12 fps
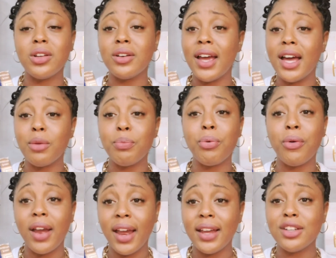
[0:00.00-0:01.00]
learn how to
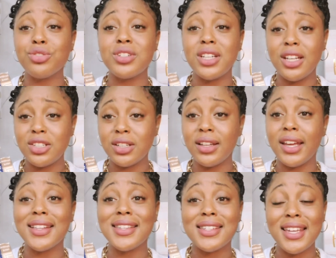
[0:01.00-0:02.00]
pray
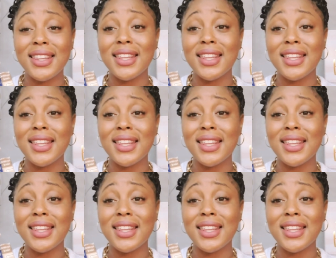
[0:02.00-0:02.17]
strategically and see